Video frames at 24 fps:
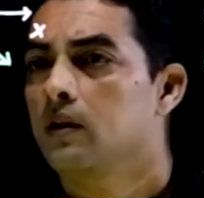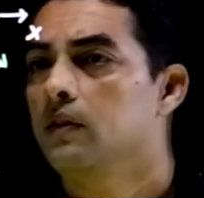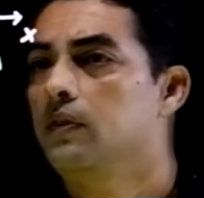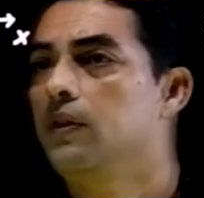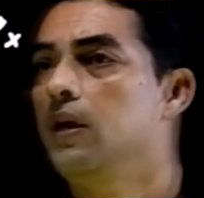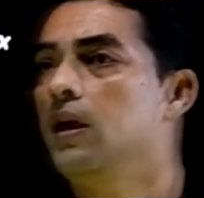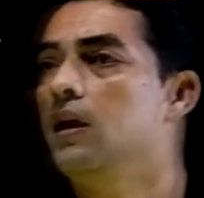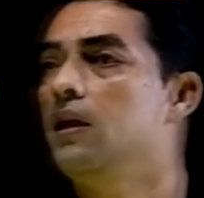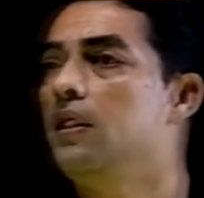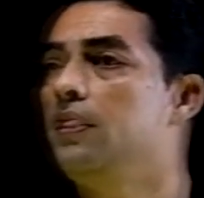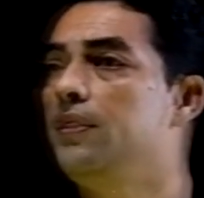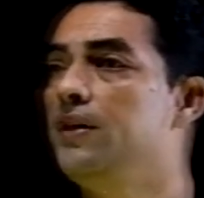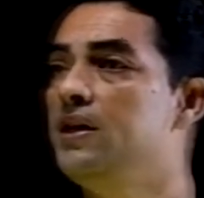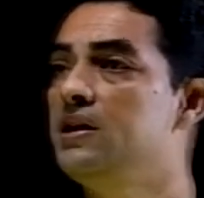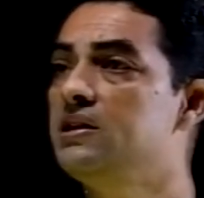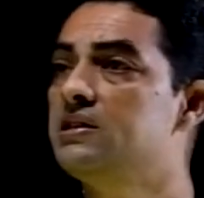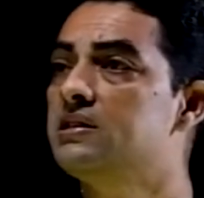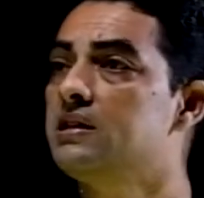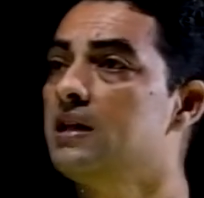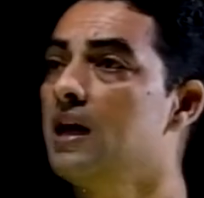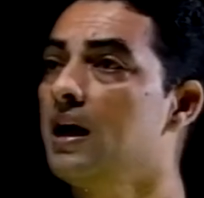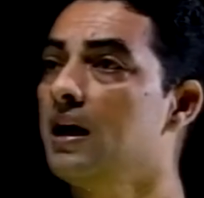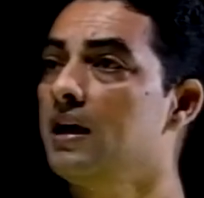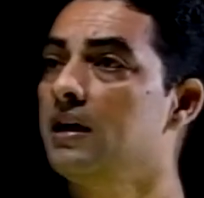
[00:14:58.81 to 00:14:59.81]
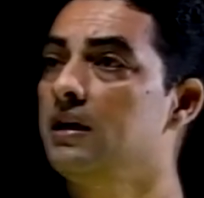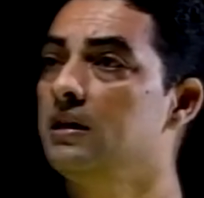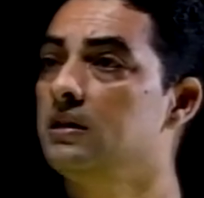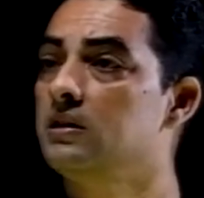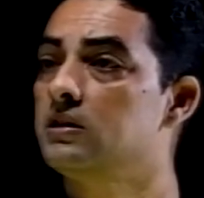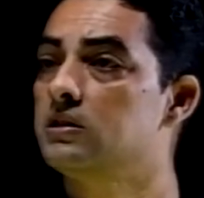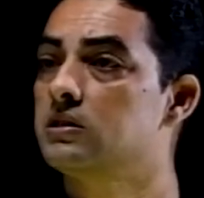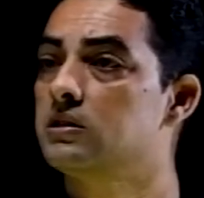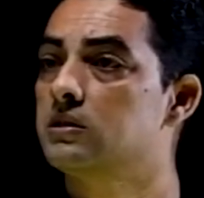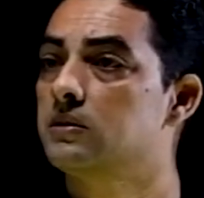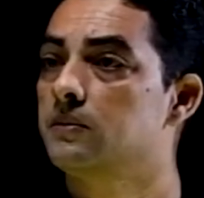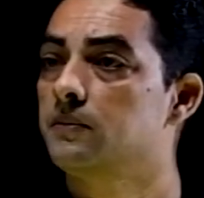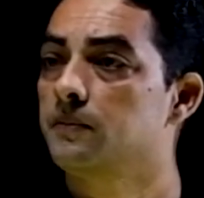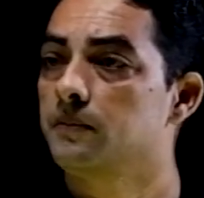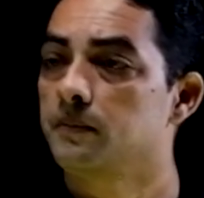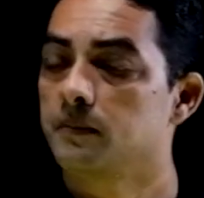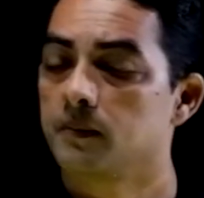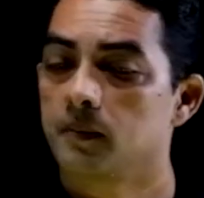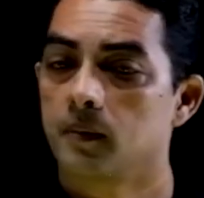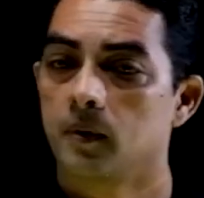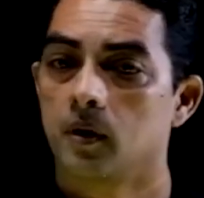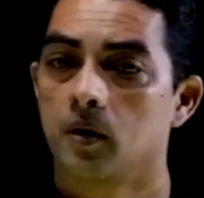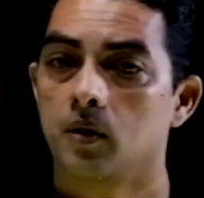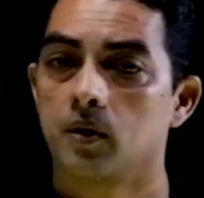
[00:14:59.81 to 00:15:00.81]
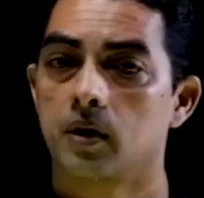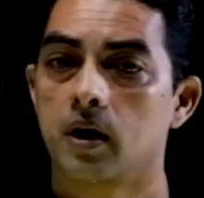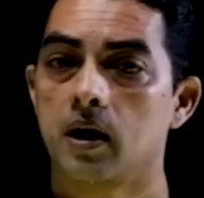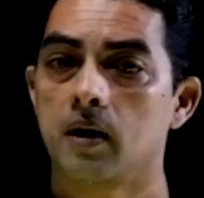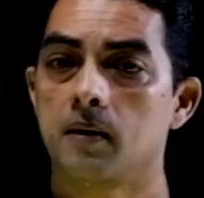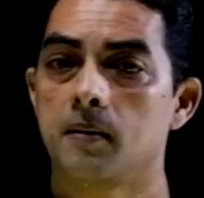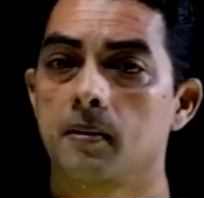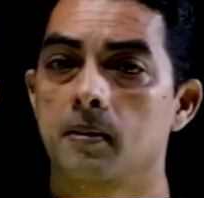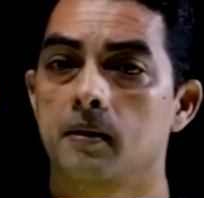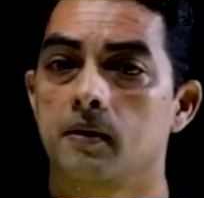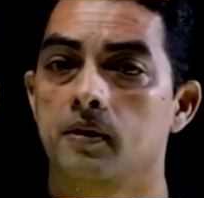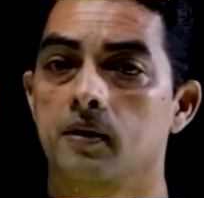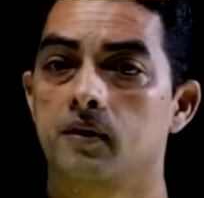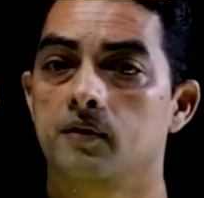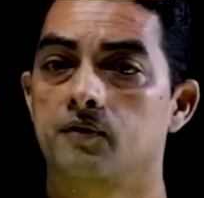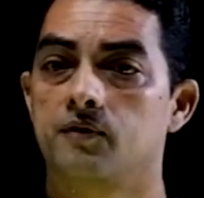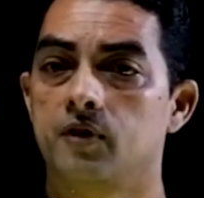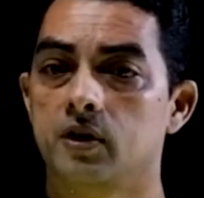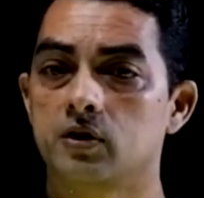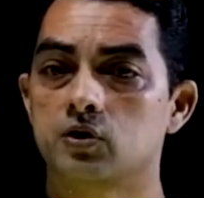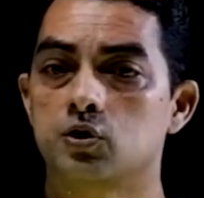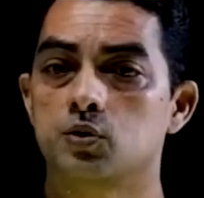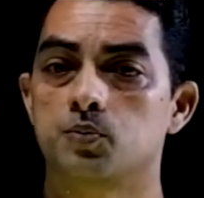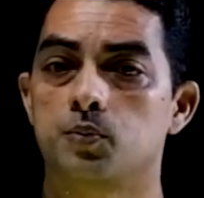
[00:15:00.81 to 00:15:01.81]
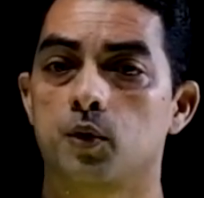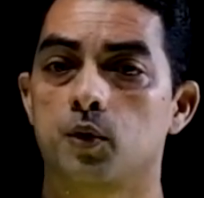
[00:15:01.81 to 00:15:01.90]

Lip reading: these lines, okay? The first